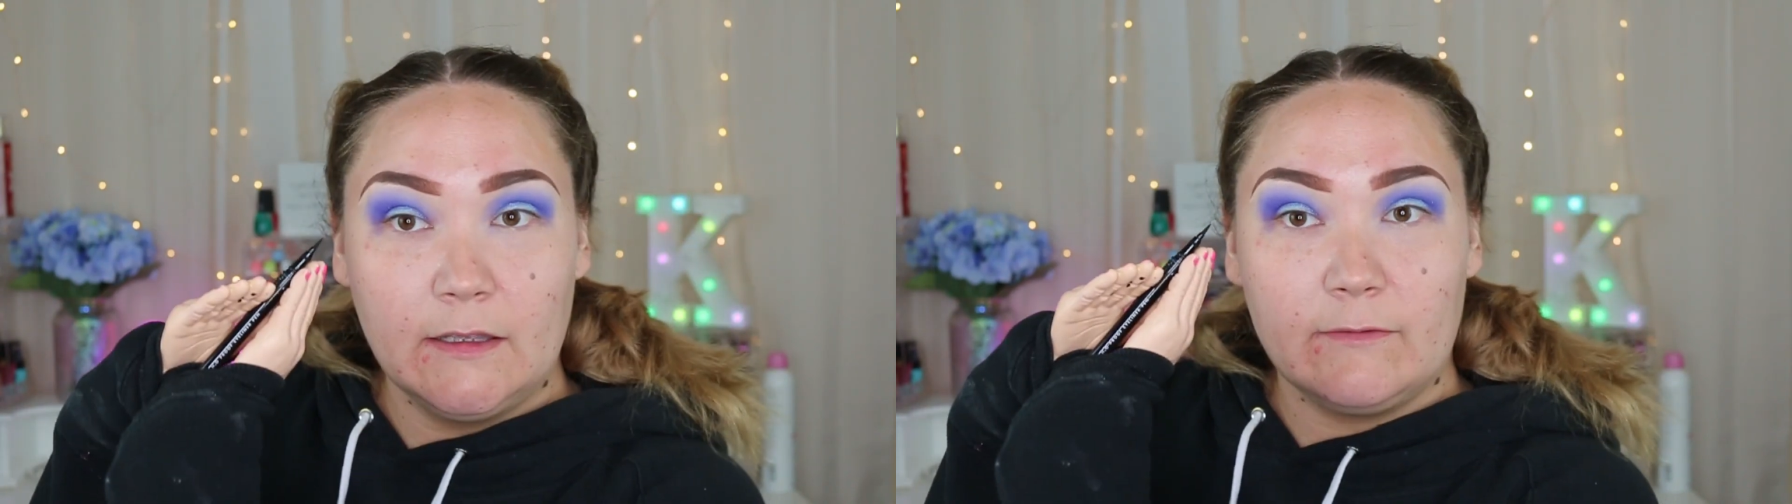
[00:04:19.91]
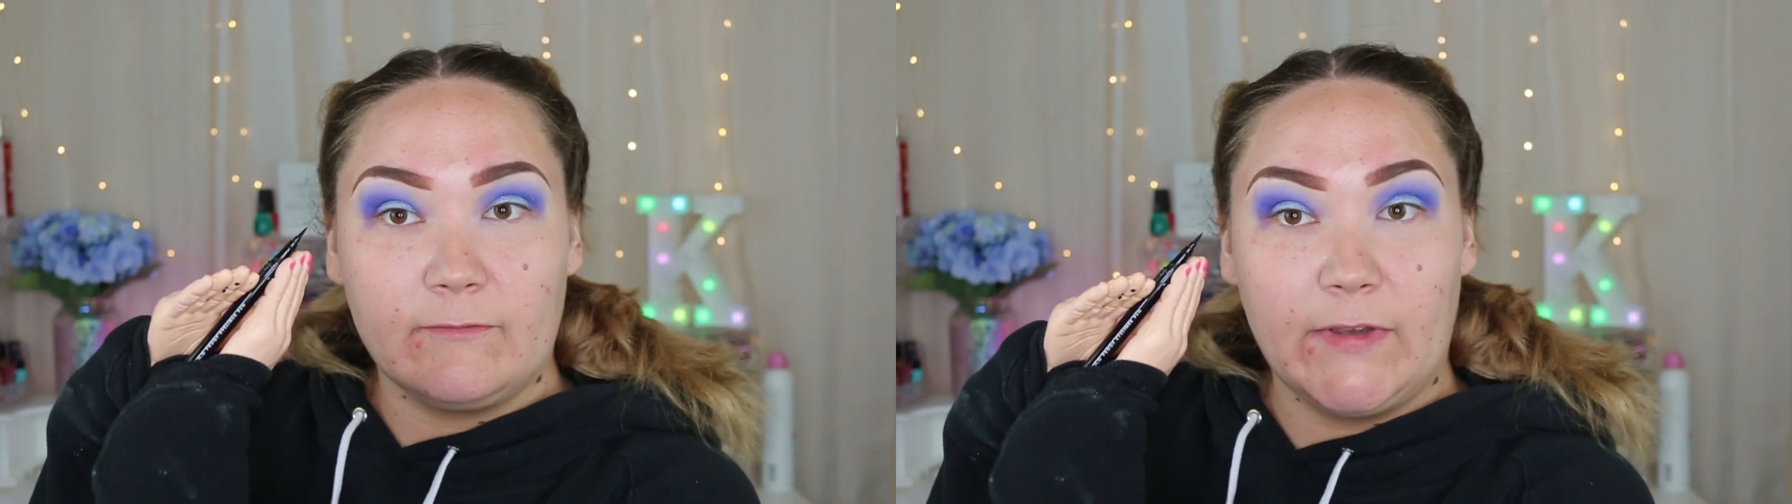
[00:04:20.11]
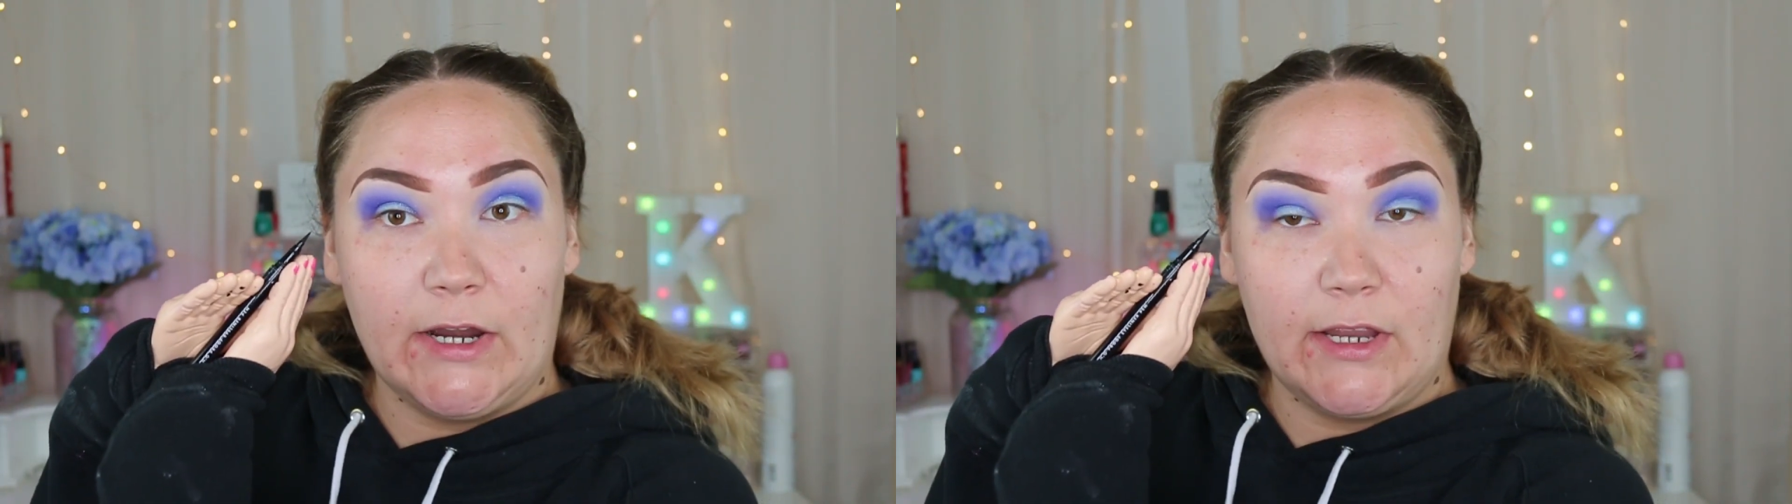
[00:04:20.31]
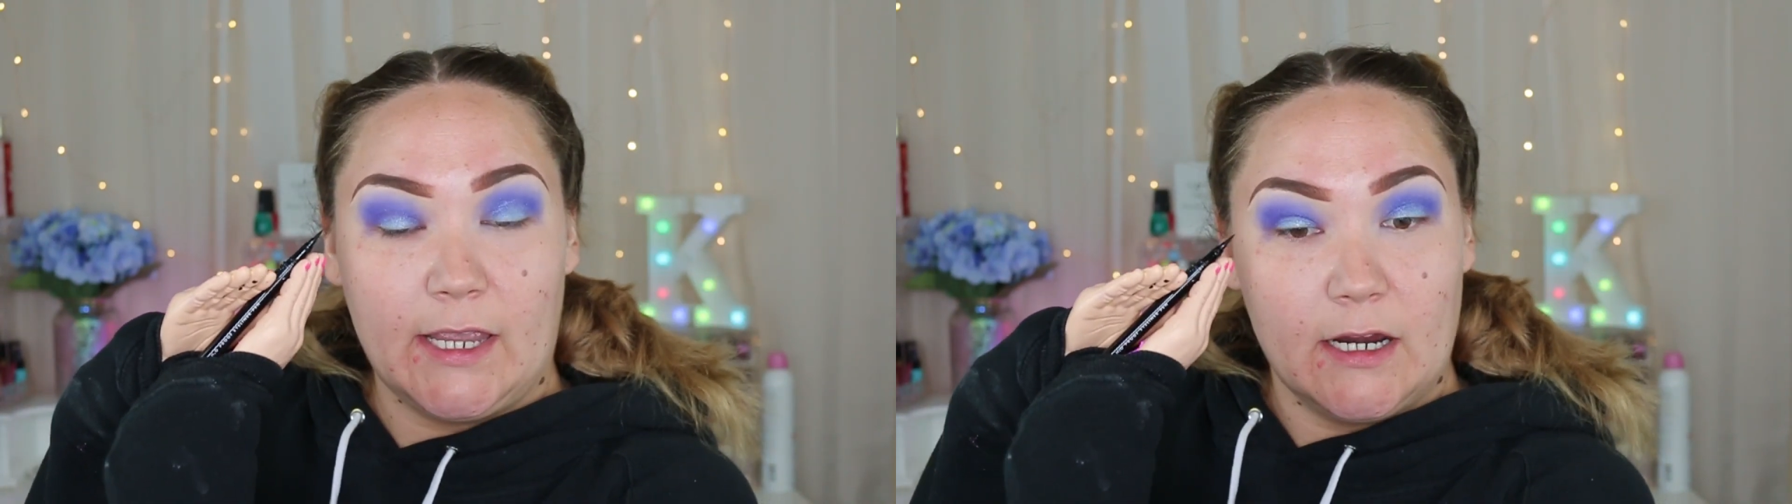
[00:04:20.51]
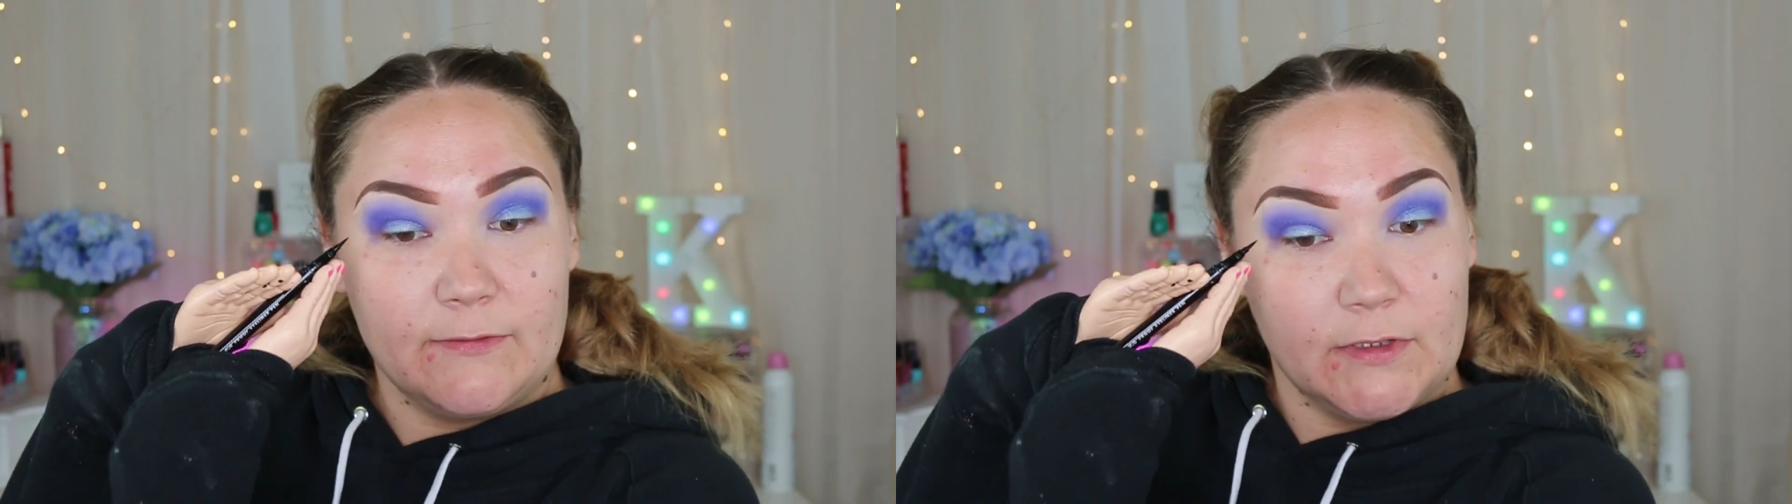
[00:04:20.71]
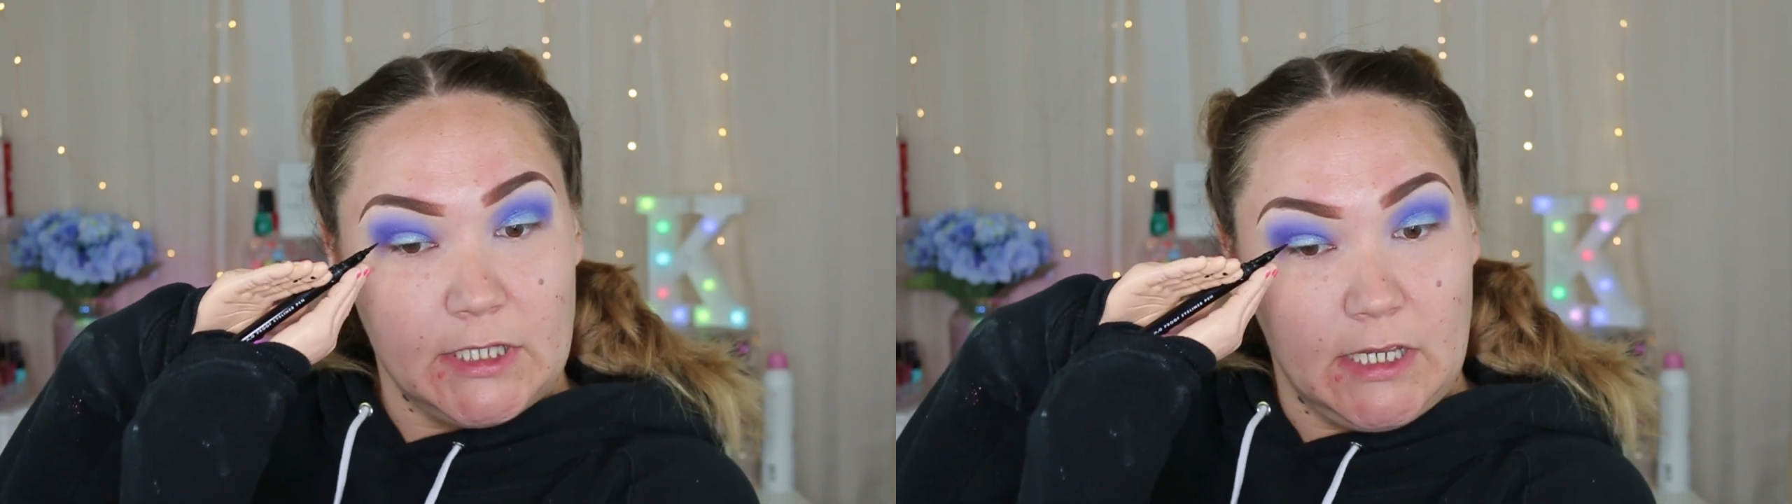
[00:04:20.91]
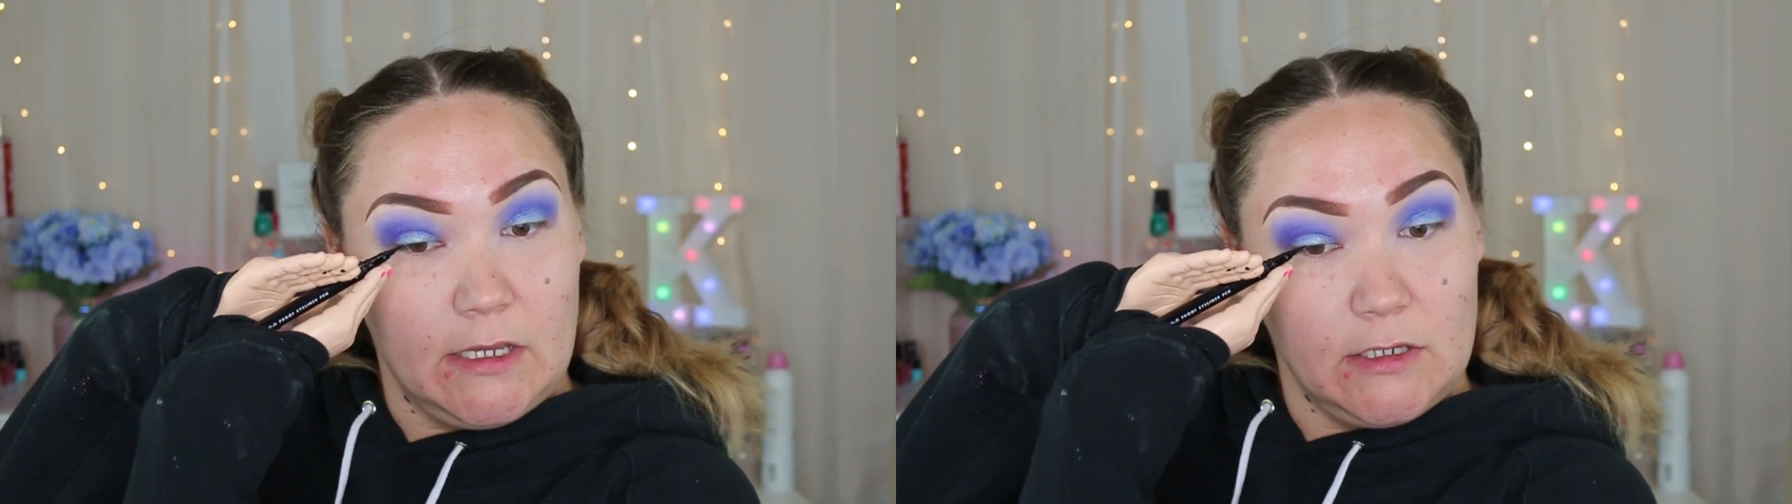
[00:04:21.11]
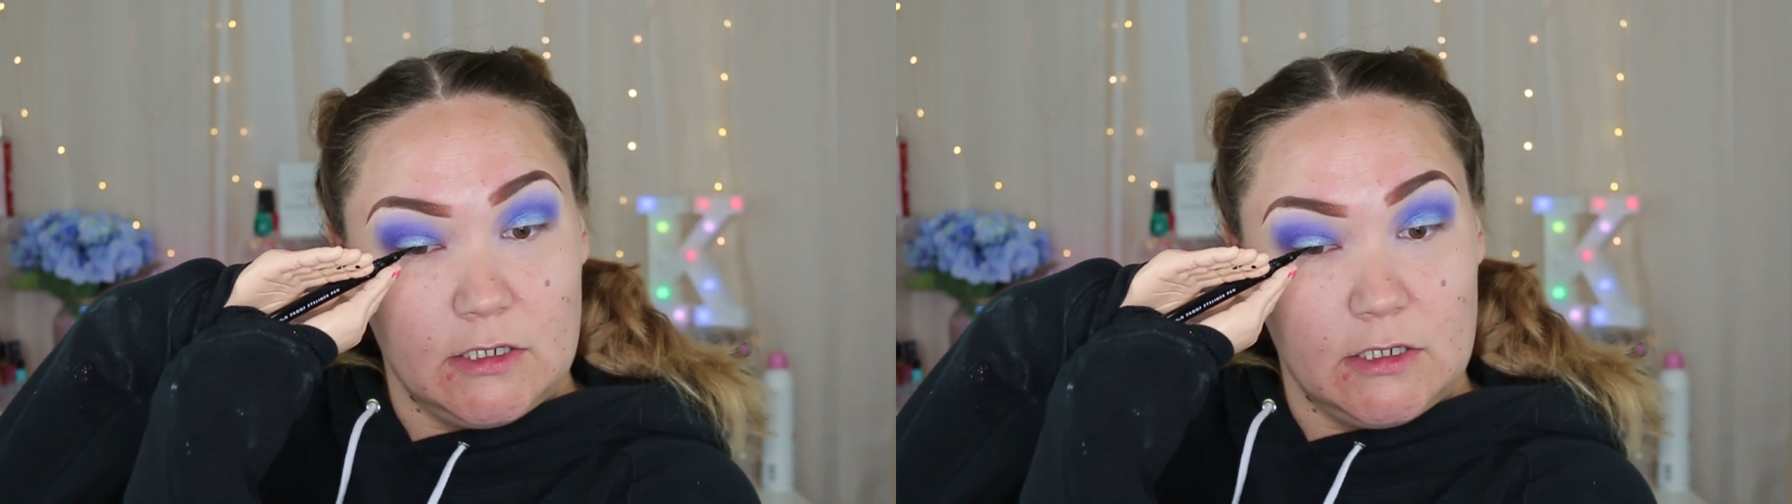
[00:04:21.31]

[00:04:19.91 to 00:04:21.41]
And very carefully,